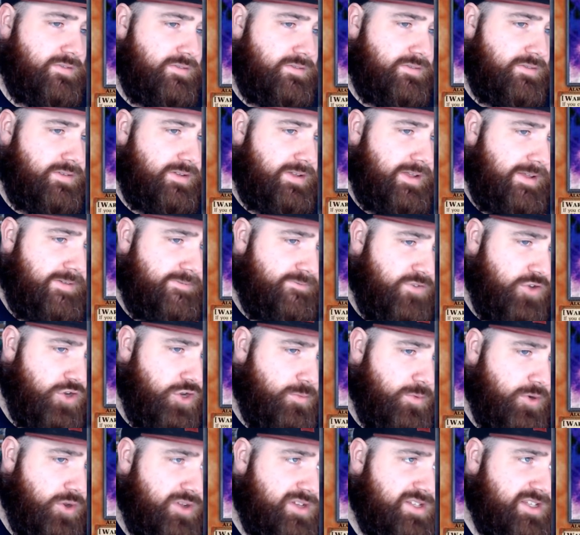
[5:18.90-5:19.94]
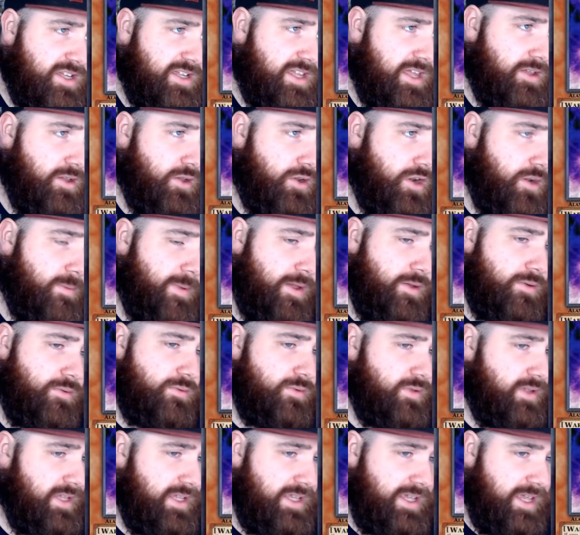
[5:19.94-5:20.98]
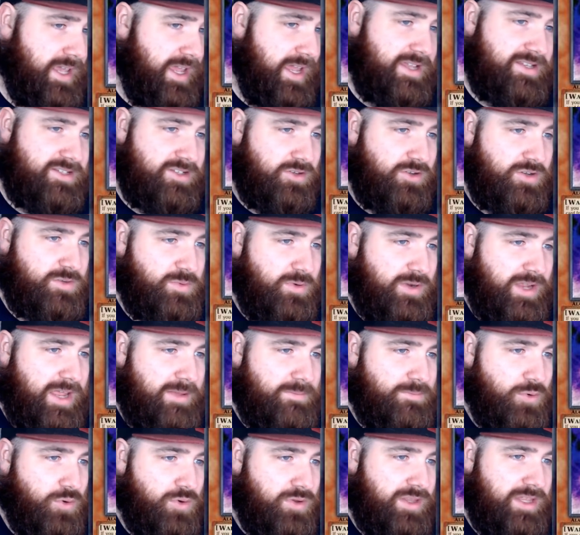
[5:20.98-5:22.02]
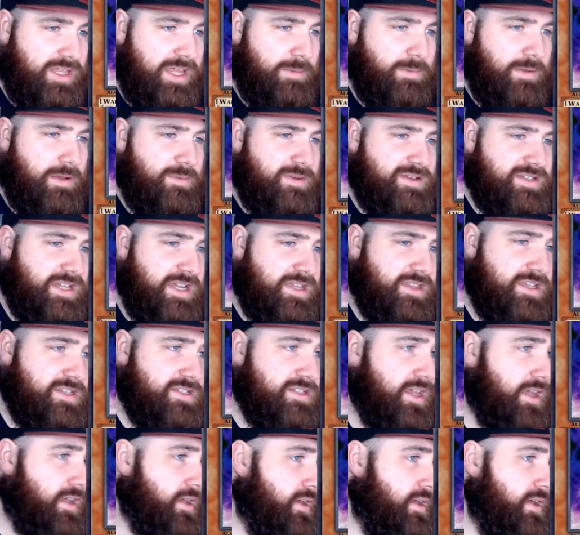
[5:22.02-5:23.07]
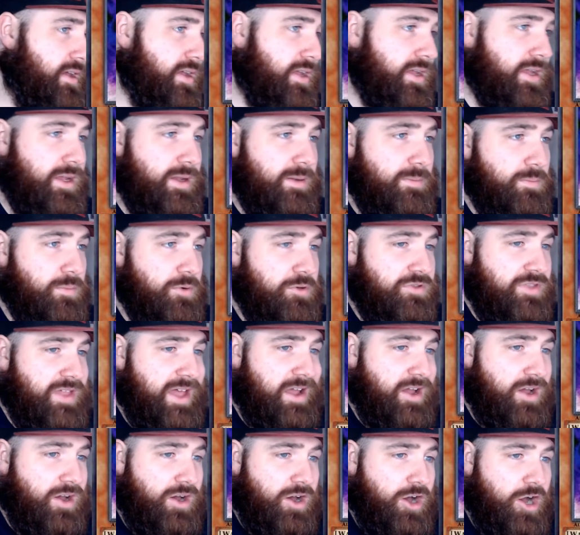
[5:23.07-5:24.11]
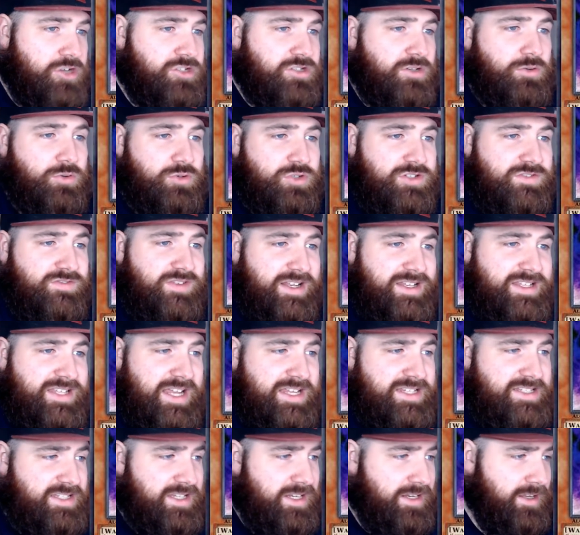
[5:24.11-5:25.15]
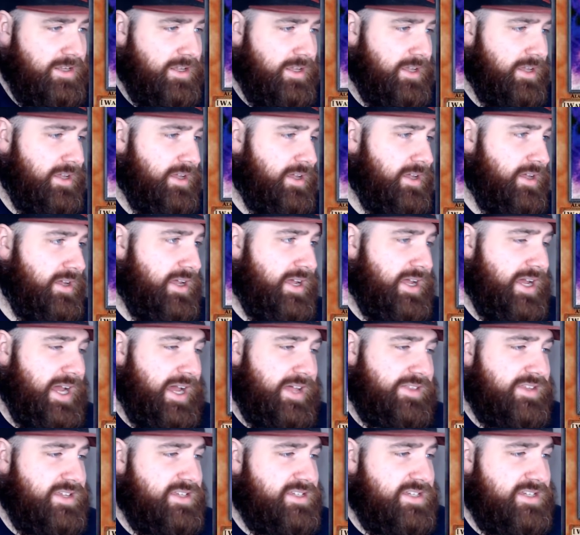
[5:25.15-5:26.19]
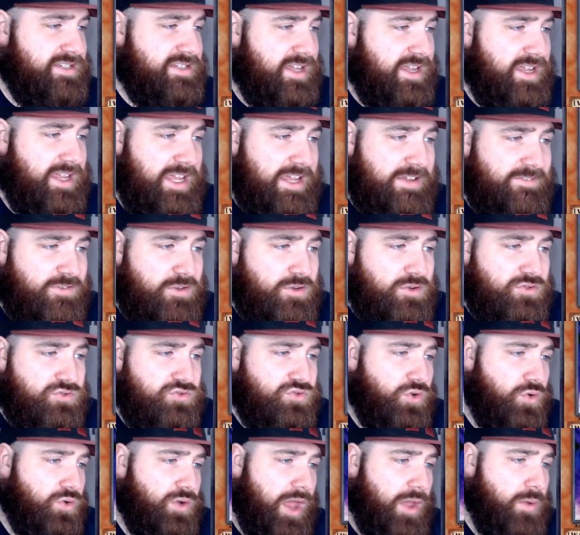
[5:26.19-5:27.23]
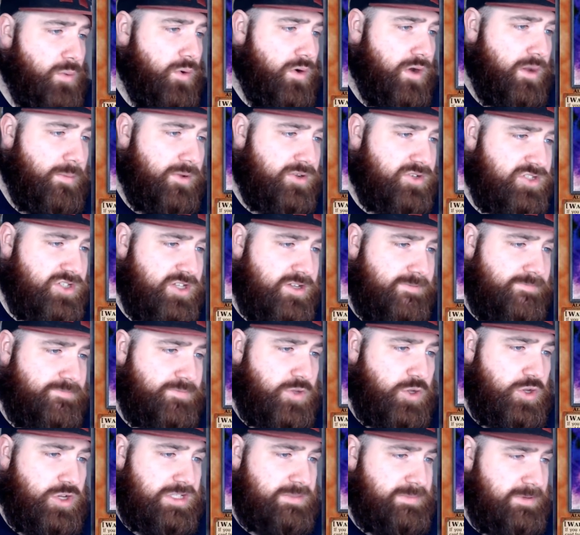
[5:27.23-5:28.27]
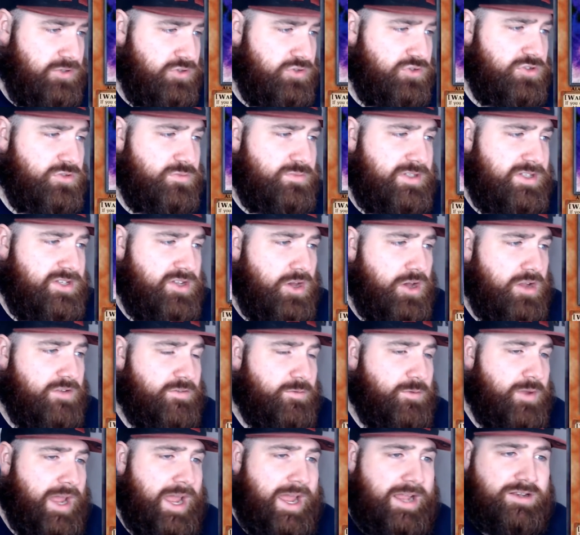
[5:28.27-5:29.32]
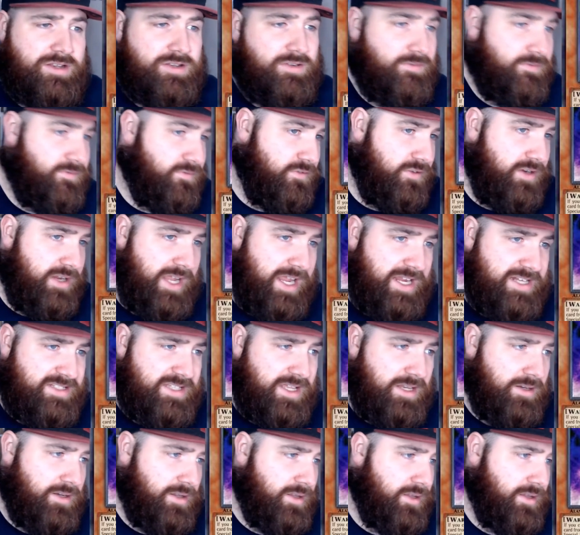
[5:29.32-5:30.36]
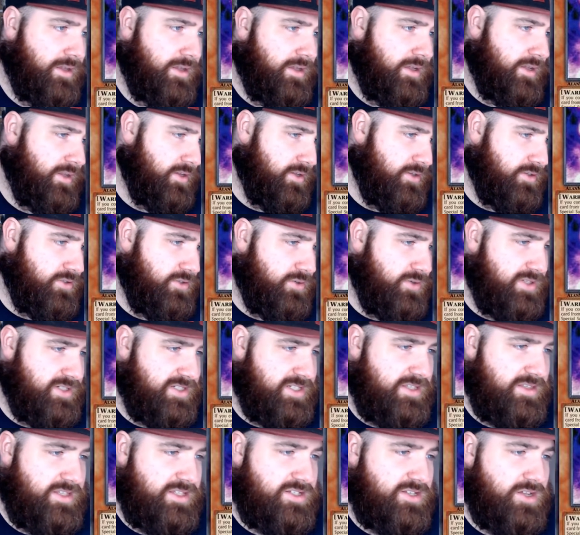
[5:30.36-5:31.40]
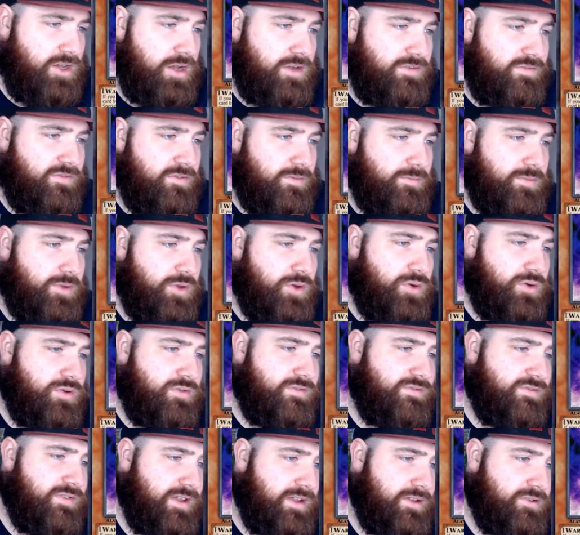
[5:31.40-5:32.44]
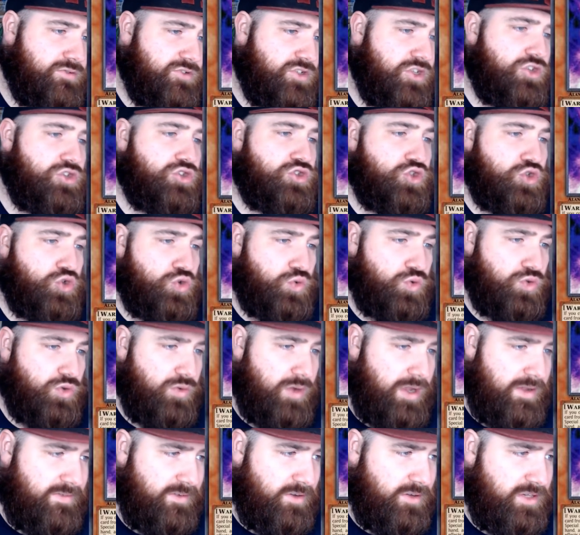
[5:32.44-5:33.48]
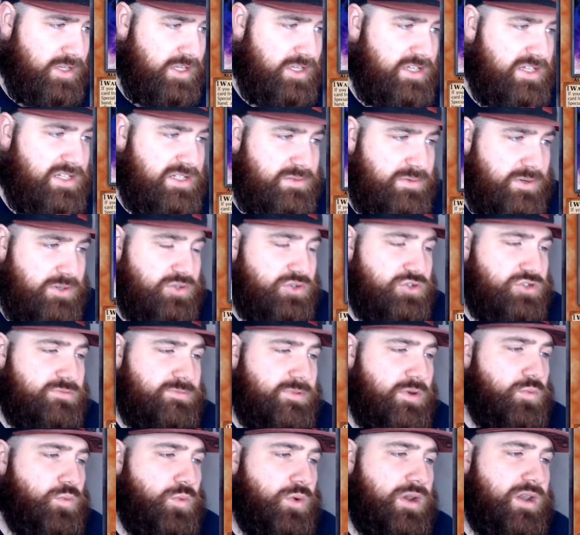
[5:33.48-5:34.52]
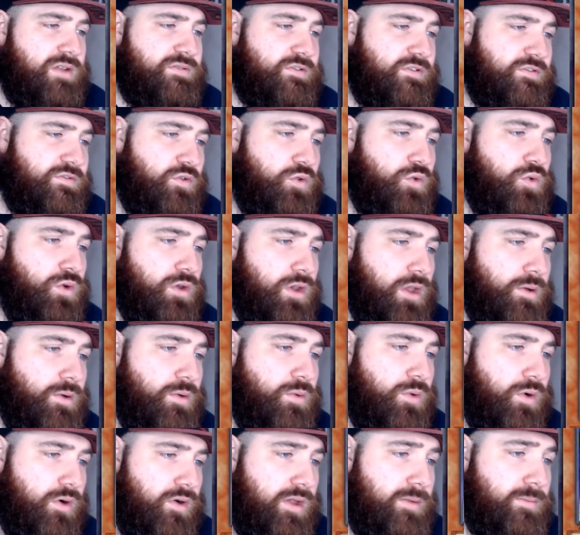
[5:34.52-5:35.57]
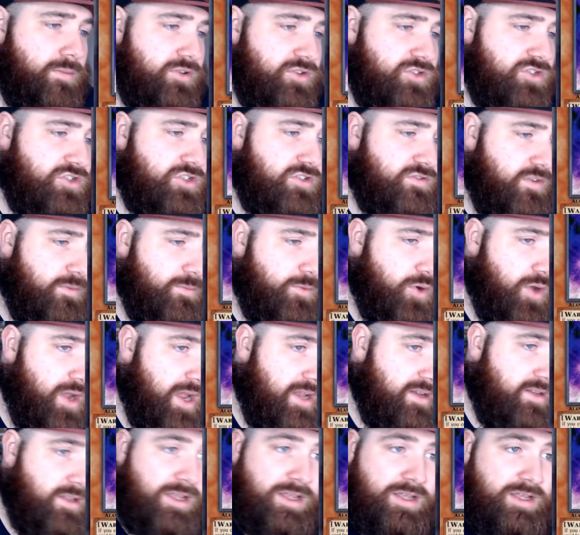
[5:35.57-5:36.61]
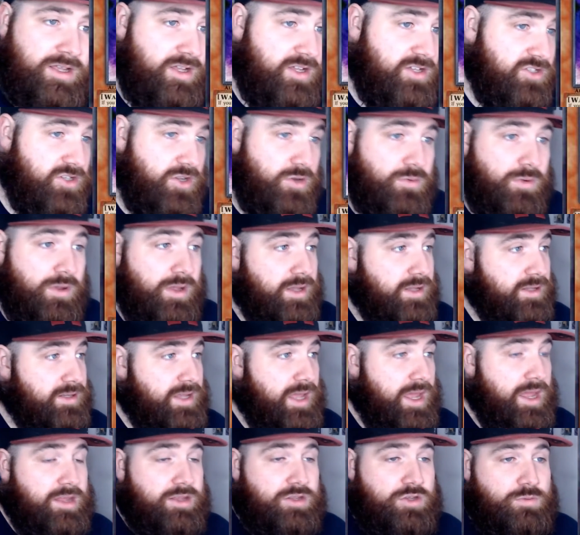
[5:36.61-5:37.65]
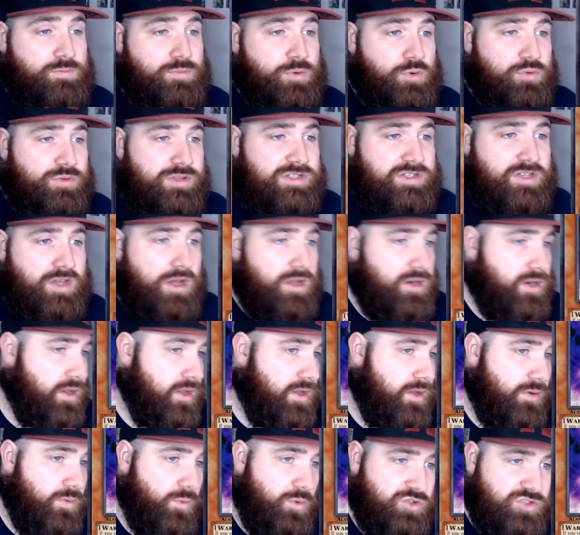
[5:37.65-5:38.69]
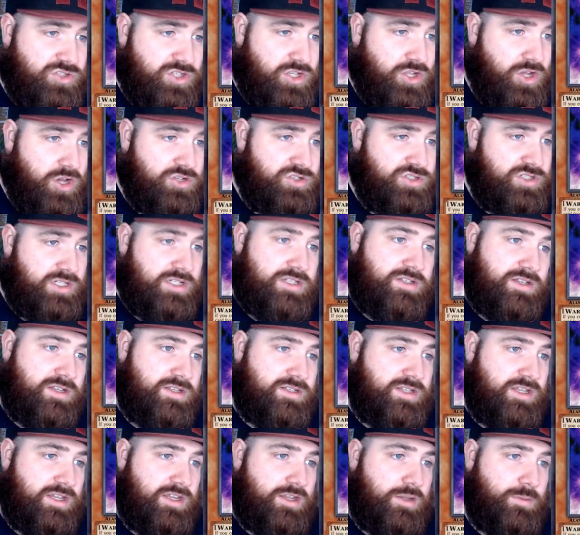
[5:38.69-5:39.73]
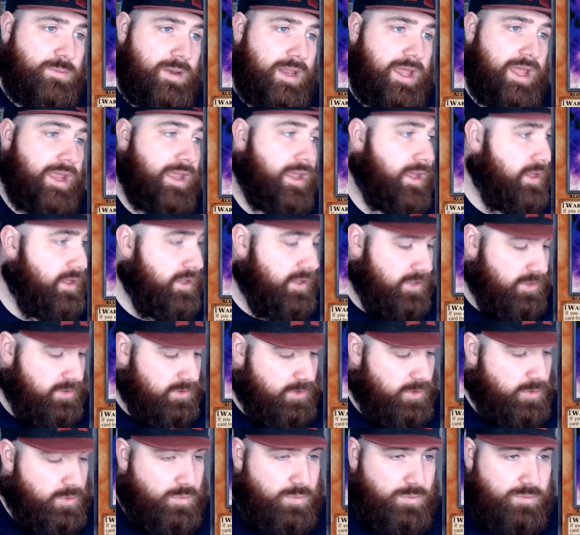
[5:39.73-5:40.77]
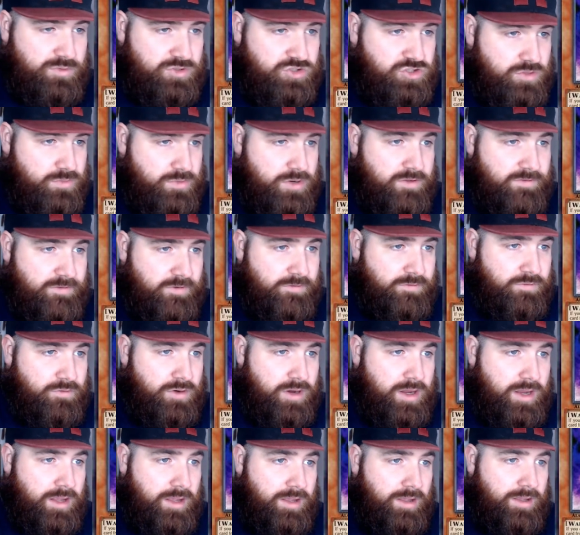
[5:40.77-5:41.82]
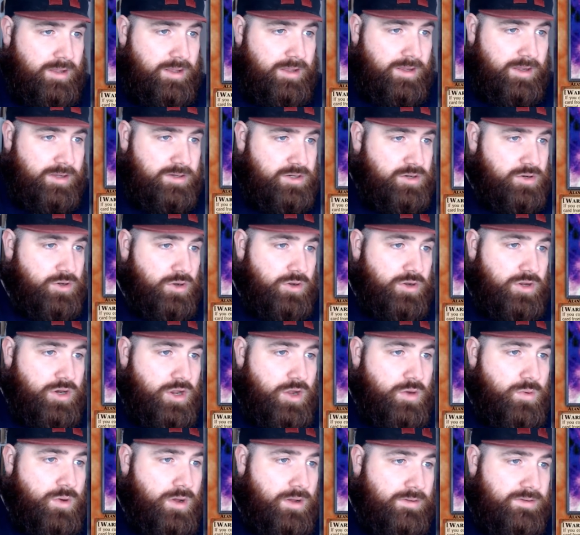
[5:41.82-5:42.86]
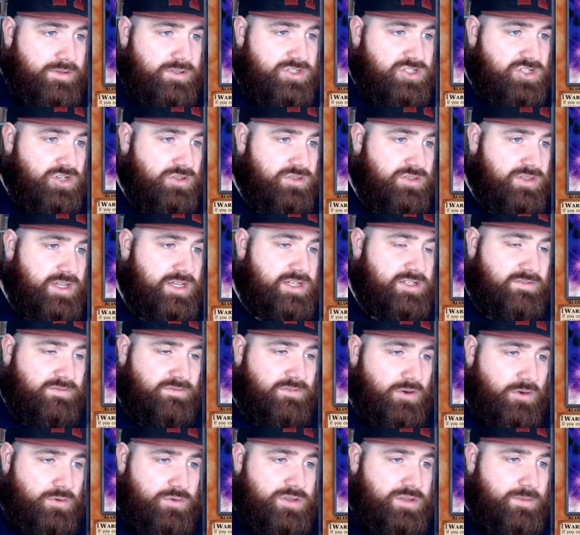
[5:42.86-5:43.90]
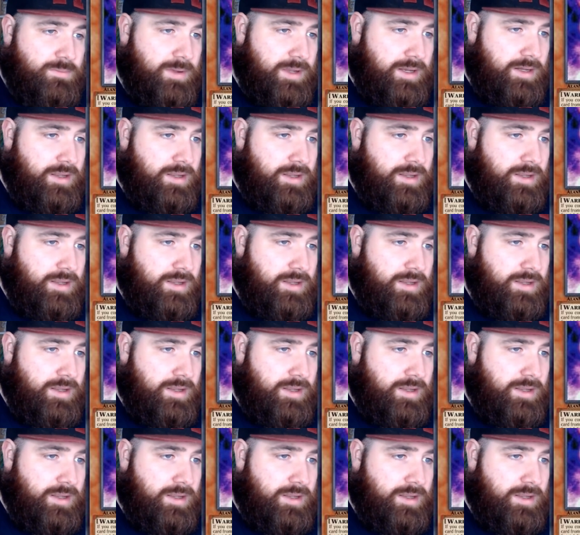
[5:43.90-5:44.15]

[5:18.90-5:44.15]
Inferno Knights that I keep going on about. Yes, I know it's probably getting boring that you keep hearing me say this, but that archetype looks fantastic. And this is a, if you control a warrior monster, you can special summon this card from your hand. Free extender. You can send this card from your field to the graveyard. Special summon 1 level 4 lower warrior monsters from your hand. So, yeah, you pull this card. Wasn't the card you need to continue your play. You summon her for free. You go, you know what? Sod this. Throw her in the bin.